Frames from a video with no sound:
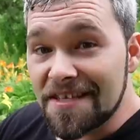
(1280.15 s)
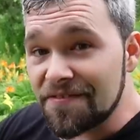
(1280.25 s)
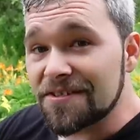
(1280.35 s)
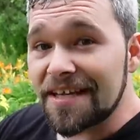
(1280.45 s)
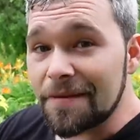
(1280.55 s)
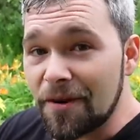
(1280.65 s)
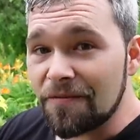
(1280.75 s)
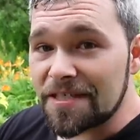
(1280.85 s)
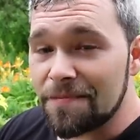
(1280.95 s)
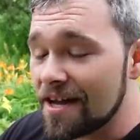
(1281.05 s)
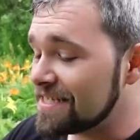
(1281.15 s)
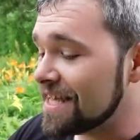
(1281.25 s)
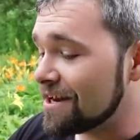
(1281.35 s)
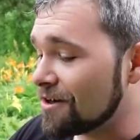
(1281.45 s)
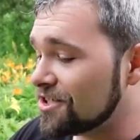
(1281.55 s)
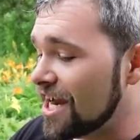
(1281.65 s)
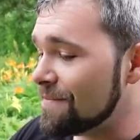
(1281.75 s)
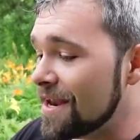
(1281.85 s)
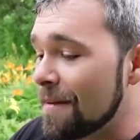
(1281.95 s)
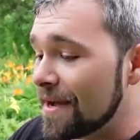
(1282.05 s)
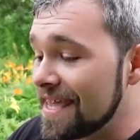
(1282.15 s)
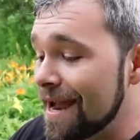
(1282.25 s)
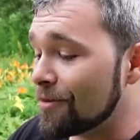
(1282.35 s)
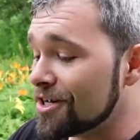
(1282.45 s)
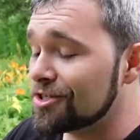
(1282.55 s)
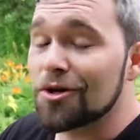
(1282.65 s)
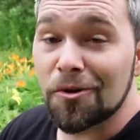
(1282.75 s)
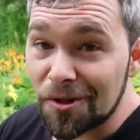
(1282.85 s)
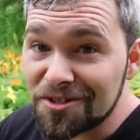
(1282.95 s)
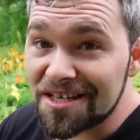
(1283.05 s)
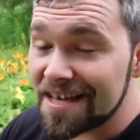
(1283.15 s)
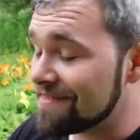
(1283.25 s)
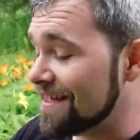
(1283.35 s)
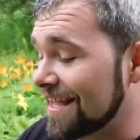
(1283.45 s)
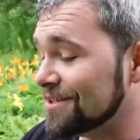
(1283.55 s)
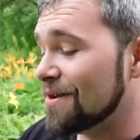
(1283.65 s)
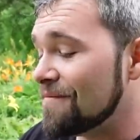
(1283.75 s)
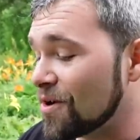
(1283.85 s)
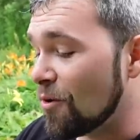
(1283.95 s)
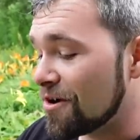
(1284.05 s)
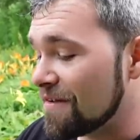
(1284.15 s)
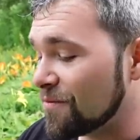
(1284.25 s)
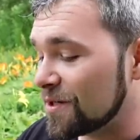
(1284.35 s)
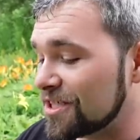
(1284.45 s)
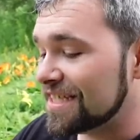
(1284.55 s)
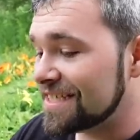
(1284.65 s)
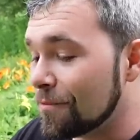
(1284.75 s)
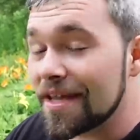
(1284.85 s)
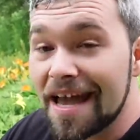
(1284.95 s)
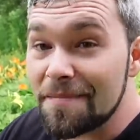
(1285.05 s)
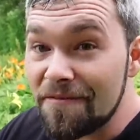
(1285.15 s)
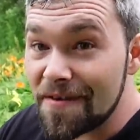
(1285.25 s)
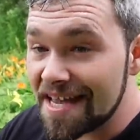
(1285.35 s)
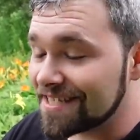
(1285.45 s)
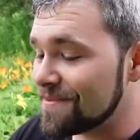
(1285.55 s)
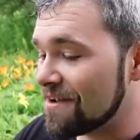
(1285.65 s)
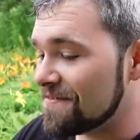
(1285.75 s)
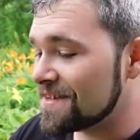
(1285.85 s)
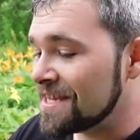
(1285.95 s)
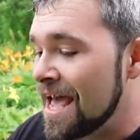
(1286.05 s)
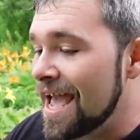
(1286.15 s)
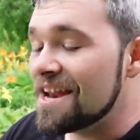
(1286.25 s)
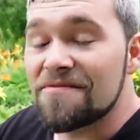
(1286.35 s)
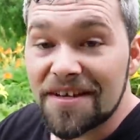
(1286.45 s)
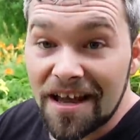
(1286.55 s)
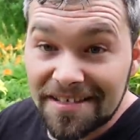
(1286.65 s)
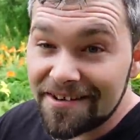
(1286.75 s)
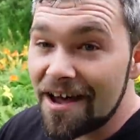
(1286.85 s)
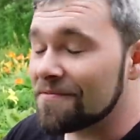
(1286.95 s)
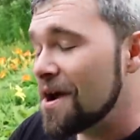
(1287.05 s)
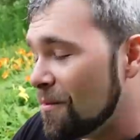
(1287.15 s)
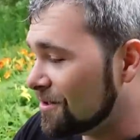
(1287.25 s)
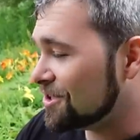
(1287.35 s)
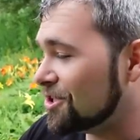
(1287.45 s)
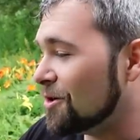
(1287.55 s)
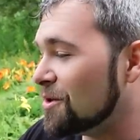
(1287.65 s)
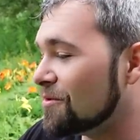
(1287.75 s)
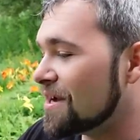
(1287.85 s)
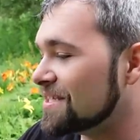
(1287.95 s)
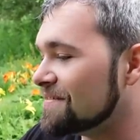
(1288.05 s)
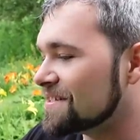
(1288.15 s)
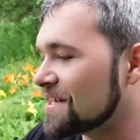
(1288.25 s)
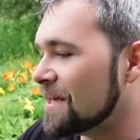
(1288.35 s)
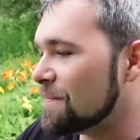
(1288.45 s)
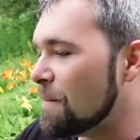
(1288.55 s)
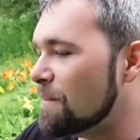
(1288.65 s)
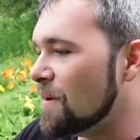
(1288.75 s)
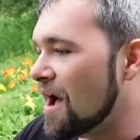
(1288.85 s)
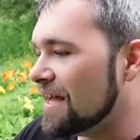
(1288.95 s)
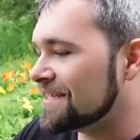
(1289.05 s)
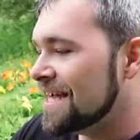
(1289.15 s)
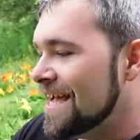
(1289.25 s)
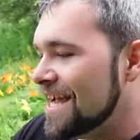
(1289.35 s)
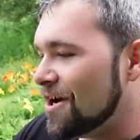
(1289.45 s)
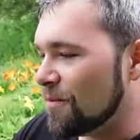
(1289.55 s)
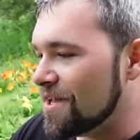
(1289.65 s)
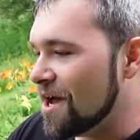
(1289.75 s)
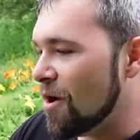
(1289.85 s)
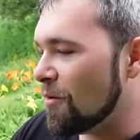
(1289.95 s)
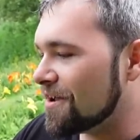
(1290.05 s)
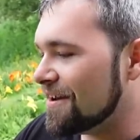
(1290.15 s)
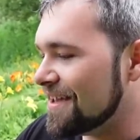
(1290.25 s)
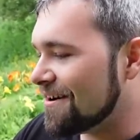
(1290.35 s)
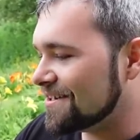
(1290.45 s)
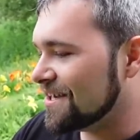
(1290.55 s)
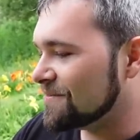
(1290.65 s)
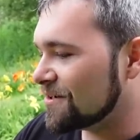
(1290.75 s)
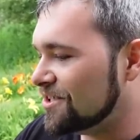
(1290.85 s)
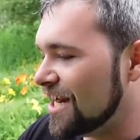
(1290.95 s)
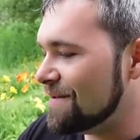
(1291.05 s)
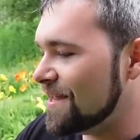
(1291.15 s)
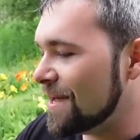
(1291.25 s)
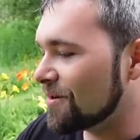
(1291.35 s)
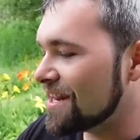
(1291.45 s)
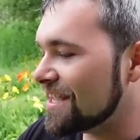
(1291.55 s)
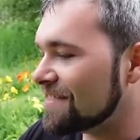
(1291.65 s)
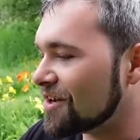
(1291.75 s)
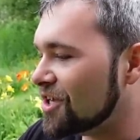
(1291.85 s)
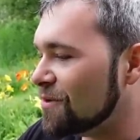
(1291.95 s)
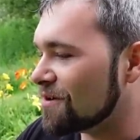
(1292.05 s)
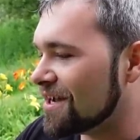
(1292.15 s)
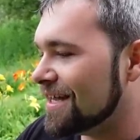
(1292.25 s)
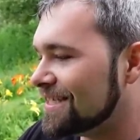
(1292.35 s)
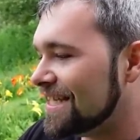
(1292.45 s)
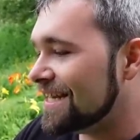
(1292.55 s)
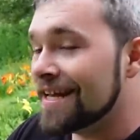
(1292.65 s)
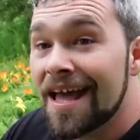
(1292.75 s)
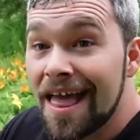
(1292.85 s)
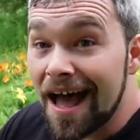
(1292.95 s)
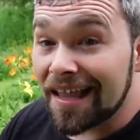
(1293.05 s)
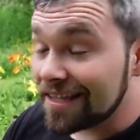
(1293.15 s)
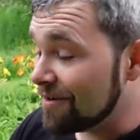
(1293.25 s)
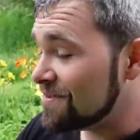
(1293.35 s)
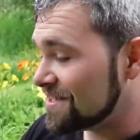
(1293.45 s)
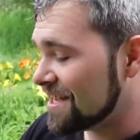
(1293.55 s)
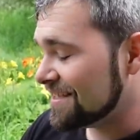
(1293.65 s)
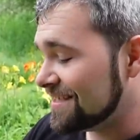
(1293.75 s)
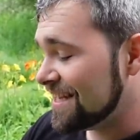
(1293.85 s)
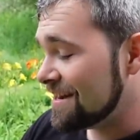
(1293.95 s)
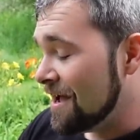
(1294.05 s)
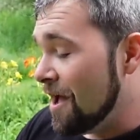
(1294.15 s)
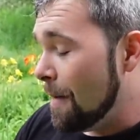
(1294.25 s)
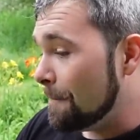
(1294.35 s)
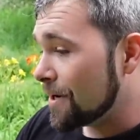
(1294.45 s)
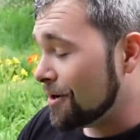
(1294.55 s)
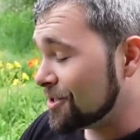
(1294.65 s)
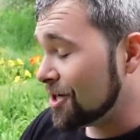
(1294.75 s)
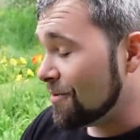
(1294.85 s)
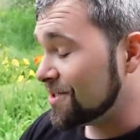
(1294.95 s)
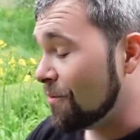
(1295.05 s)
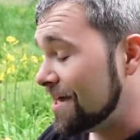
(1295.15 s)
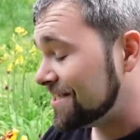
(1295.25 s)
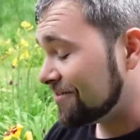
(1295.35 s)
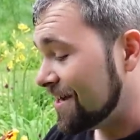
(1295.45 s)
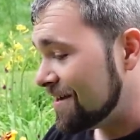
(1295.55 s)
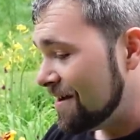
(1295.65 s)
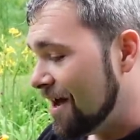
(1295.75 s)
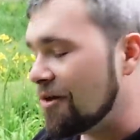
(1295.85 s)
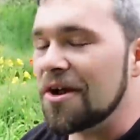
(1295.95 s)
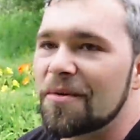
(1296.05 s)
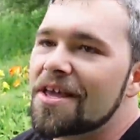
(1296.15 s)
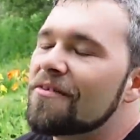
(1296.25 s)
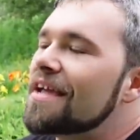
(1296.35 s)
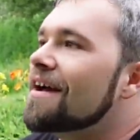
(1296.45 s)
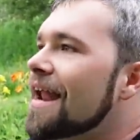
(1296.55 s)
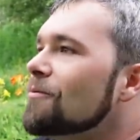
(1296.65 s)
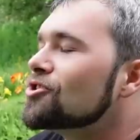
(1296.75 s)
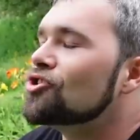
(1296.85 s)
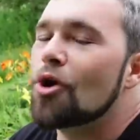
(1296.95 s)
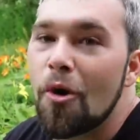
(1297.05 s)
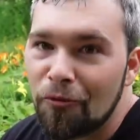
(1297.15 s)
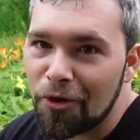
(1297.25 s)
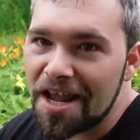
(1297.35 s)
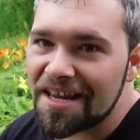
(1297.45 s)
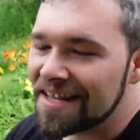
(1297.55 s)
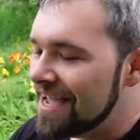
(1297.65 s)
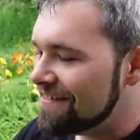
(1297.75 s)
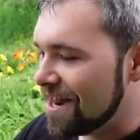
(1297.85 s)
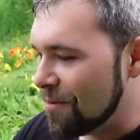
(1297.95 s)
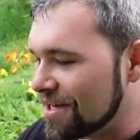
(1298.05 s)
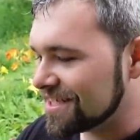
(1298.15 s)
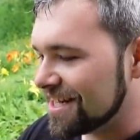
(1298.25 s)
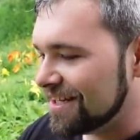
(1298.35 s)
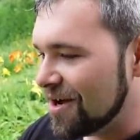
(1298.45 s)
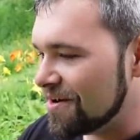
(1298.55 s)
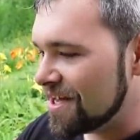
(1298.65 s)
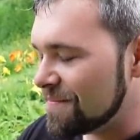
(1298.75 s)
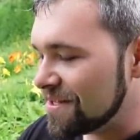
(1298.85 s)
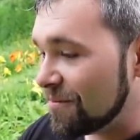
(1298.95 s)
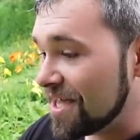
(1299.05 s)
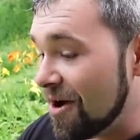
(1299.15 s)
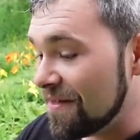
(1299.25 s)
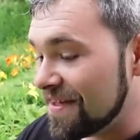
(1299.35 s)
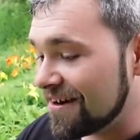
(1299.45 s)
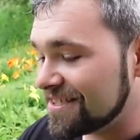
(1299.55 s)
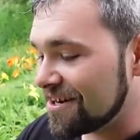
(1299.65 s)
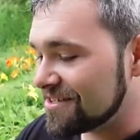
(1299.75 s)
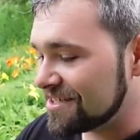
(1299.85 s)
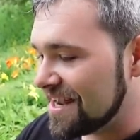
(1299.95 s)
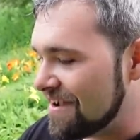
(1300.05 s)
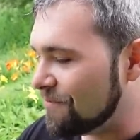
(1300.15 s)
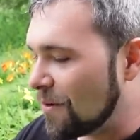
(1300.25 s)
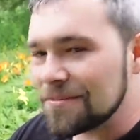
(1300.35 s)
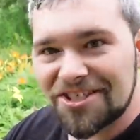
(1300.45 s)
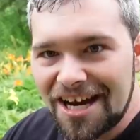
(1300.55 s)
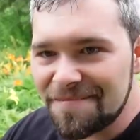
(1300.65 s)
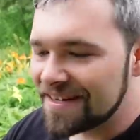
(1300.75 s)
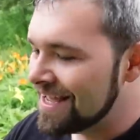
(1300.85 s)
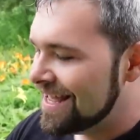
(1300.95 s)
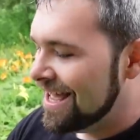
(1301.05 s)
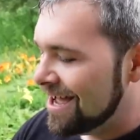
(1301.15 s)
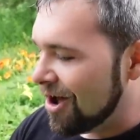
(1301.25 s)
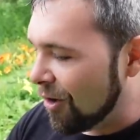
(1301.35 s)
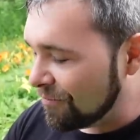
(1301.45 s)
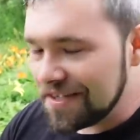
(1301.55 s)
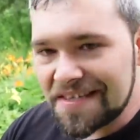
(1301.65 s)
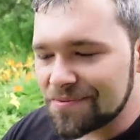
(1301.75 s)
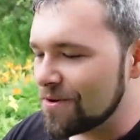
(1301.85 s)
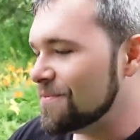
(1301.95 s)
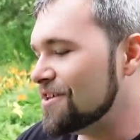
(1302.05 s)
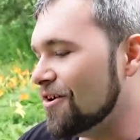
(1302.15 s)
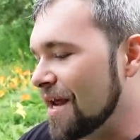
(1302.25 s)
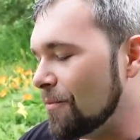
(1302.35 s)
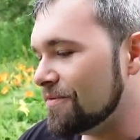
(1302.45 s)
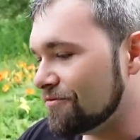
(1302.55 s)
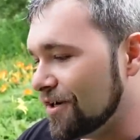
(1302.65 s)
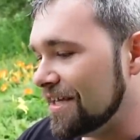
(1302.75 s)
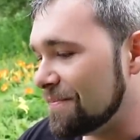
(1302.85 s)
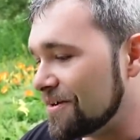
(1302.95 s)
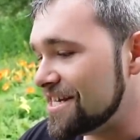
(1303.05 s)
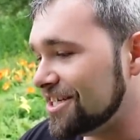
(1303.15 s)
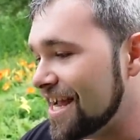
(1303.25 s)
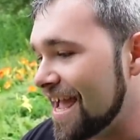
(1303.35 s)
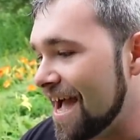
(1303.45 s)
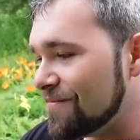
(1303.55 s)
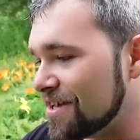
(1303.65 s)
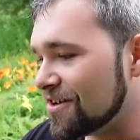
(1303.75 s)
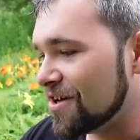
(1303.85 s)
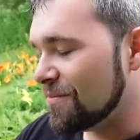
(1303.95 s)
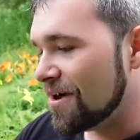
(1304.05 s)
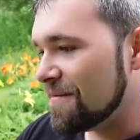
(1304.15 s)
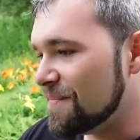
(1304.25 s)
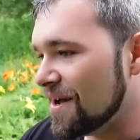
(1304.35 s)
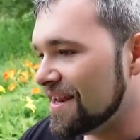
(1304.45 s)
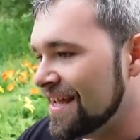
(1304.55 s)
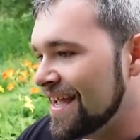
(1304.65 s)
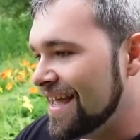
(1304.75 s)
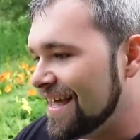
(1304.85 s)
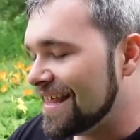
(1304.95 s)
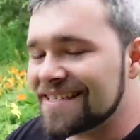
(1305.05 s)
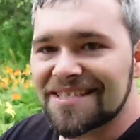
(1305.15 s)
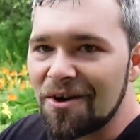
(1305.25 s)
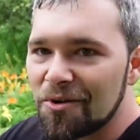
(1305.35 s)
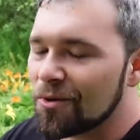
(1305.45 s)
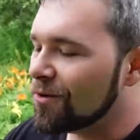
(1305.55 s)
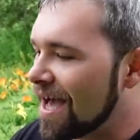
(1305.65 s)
This feels like the perfect spot to get our Shaymin. My camera is so close to death and I don't have a cord, unfortunately, so we gotta be fast about this. And if it cuts off, we'll just show you the rest of this clip. But here we go. We're gonna get ourselves our Shaymin and we're gonna get the cute cutscene. I love this cutscene. But also it's a white screen. Oh, there we go, thank God. I was so afraid that it wasn't gonna load in, but there we go. And there's our Skyform Shaymin. Hopefully this one will be good. I would really appreciate having a good one, but that's so cool.